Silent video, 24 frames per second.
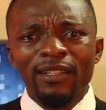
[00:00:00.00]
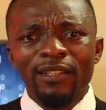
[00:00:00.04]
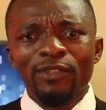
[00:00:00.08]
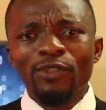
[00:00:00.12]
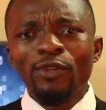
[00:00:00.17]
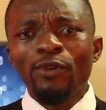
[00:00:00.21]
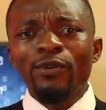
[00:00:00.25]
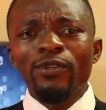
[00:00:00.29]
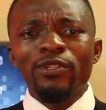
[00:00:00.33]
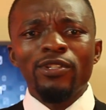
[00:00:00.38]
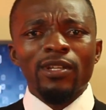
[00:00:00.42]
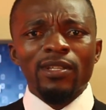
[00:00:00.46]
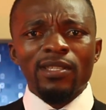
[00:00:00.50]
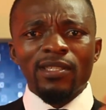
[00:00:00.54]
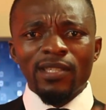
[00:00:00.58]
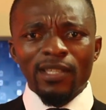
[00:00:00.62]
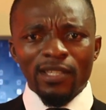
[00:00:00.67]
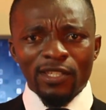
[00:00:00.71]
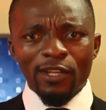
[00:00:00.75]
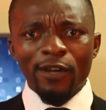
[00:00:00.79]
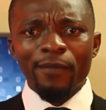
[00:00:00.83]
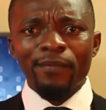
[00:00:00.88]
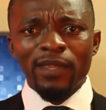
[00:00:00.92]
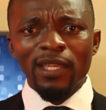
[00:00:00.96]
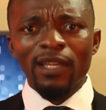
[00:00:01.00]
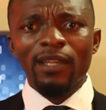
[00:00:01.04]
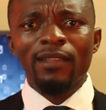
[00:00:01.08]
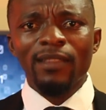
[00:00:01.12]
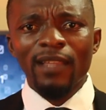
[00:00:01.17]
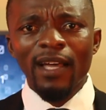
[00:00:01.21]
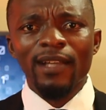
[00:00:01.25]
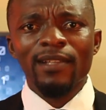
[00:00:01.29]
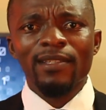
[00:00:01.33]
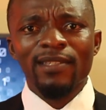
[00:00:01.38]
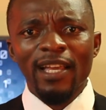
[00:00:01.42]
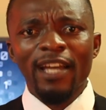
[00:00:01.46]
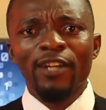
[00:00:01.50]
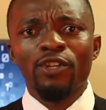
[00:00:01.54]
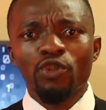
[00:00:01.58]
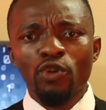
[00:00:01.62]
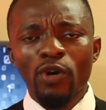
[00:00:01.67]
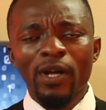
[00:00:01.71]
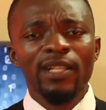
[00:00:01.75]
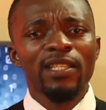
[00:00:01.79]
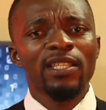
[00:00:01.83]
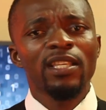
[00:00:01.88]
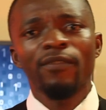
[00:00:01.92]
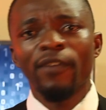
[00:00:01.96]
Do you just see something that's
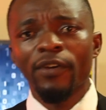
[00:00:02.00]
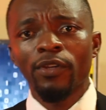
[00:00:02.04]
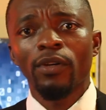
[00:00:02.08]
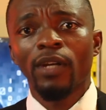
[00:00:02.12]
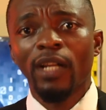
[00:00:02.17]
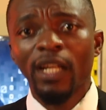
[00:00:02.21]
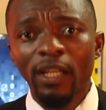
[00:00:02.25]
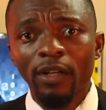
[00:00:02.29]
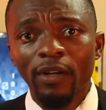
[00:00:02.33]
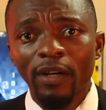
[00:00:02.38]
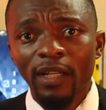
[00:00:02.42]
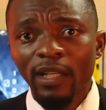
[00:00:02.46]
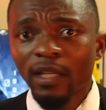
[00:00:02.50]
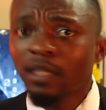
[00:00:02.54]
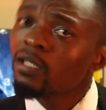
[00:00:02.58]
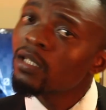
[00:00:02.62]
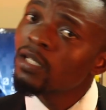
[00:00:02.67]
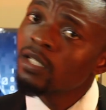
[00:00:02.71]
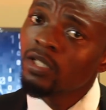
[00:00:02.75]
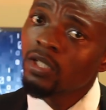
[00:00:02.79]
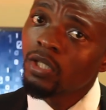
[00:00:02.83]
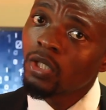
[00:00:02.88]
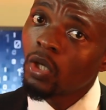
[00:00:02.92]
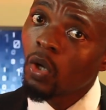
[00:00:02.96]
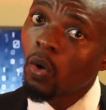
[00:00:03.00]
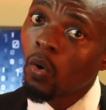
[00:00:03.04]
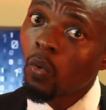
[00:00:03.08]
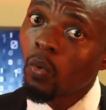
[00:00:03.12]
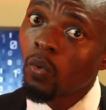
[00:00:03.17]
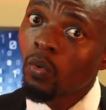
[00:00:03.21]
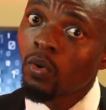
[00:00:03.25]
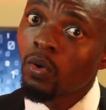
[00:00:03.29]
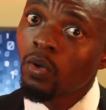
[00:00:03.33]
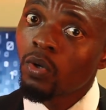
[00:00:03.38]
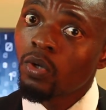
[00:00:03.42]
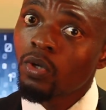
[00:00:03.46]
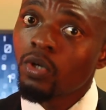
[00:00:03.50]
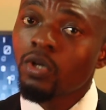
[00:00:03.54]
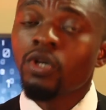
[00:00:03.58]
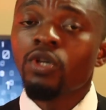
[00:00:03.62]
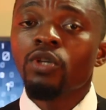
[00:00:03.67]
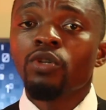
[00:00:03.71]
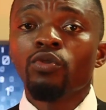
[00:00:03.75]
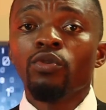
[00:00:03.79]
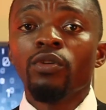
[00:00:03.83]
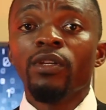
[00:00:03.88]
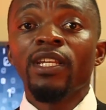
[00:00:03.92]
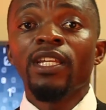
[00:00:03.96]
attractive and you click on it? No.
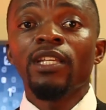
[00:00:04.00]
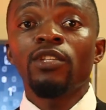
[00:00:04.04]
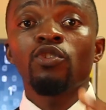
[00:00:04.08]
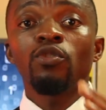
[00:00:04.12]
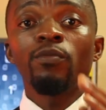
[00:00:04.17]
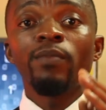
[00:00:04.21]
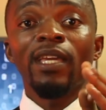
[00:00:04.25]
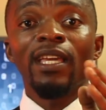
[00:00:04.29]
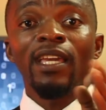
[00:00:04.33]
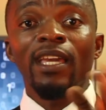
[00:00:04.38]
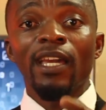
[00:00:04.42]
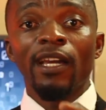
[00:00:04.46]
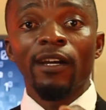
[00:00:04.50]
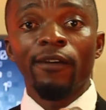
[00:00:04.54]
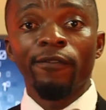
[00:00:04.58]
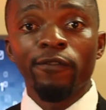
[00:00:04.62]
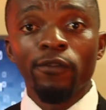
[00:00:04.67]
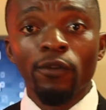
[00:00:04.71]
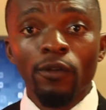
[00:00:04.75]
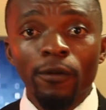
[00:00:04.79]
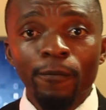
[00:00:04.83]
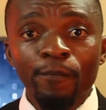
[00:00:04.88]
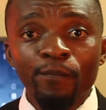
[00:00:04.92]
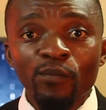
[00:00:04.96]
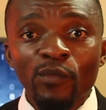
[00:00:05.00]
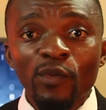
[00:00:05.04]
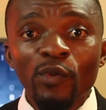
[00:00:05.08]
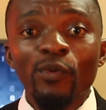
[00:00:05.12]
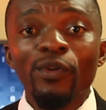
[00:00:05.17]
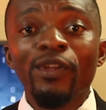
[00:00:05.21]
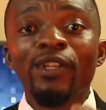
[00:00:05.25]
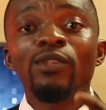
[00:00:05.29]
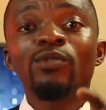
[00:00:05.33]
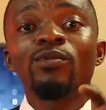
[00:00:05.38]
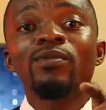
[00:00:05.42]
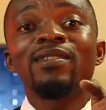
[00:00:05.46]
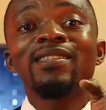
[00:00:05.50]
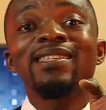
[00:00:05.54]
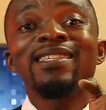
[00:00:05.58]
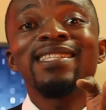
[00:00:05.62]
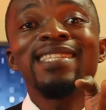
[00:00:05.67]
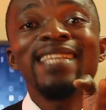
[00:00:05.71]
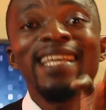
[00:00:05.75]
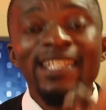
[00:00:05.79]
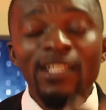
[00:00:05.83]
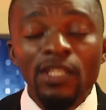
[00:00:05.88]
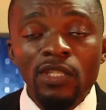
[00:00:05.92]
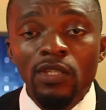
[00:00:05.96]
You need to be careful. You need to
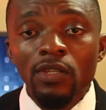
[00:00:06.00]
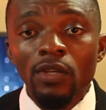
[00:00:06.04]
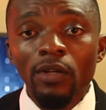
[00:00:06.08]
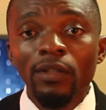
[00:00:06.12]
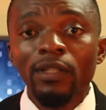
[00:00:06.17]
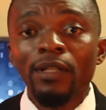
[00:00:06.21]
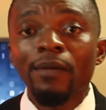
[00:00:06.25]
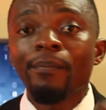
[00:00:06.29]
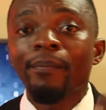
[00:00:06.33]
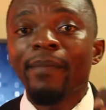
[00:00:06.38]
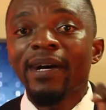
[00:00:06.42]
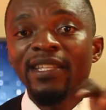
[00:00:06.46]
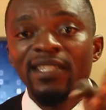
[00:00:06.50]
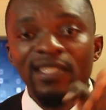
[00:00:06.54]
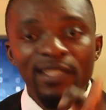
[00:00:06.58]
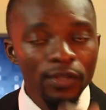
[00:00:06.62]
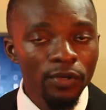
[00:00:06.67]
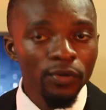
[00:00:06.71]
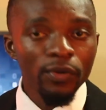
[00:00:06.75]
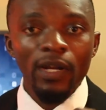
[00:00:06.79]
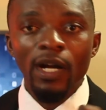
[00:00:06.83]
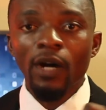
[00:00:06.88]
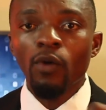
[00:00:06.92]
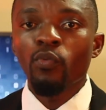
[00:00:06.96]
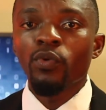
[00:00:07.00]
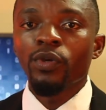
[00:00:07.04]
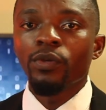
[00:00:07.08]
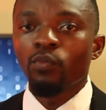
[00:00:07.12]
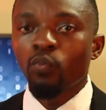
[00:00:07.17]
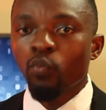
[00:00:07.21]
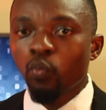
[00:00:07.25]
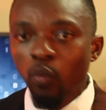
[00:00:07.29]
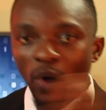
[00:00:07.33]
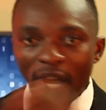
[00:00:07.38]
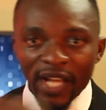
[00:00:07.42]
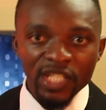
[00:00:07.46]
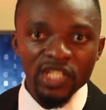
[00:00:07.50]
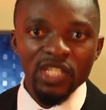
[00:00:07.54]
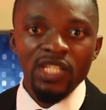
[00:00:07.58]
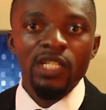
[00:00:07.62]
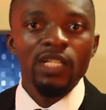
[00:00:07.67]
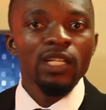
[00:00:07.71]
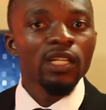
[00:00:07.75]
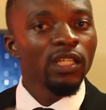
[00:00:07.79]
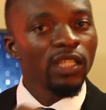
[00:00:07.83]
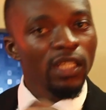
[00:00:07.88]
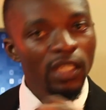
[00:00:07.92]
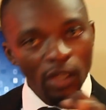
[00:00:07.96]
censor the material we watch
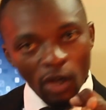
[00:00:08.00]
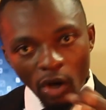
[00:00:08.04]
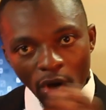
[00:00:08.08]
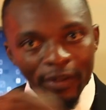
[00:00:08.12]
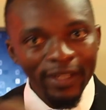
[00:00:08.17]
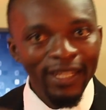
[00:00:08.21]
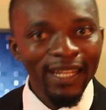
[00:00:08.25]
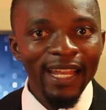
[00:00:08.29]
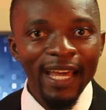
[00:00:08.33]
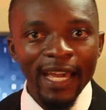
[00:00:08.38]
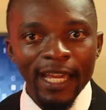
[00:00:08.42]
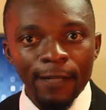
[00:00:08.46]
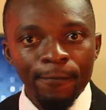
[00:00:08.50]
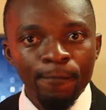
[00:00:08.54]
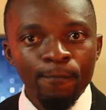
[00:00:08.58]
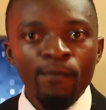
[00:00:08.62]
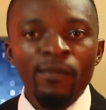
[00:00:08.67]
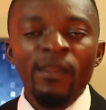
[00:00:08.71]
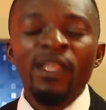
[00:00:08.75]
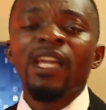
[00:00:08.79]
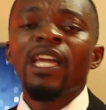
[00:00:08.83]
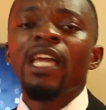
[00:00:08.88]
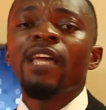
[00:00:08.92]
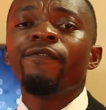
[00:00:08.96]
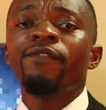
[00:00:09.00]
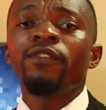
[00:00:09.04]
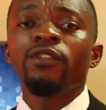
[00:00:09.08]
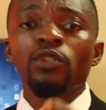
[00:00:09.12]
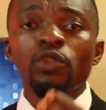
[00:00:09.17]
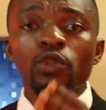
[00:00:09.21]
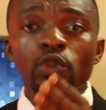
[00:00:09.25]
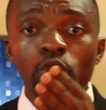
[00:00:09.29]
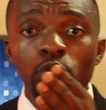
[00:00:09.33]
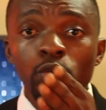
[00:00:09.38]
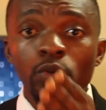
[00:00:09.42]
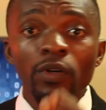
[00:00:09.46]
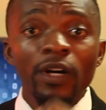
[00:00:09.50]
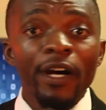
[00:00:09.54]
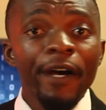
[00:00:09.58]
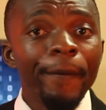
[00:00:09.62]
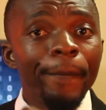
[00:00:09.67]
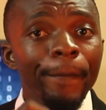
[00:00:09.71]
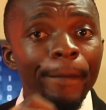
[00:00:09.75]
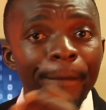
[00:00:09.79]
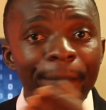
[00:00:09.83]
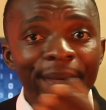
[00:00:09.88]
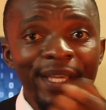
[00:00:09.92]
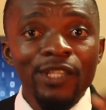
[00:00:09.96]
online. Even through a
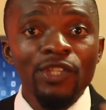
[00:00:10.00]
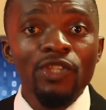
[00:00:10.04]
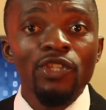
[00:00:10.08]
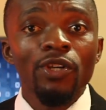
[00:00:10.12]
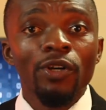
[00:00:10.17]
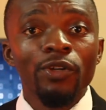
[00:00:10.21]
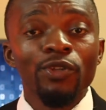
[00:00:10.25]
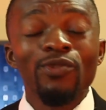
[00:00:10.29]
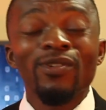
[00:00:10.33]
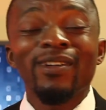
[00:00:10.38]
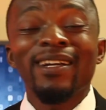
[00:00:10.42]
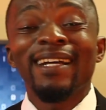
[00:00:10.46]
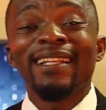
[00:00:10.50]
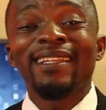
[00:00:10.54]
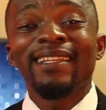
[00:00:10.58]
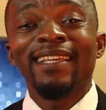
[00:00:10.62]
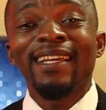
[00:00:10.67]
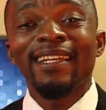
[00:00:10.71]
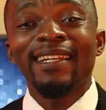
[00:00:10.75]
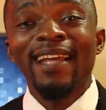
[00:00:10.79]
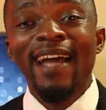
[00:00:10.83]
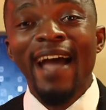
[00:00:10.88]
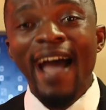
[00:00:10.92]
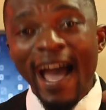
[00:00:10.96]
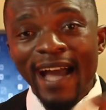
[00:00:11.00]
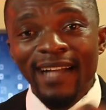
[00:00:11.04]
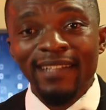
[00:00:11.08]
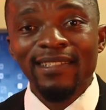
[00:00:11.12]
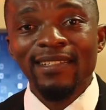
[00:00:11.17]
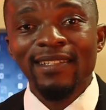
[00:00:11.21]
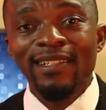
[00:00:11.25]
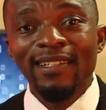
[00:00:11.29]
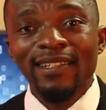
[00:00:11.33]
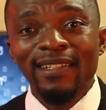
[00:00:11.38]
picture, you can get hacked.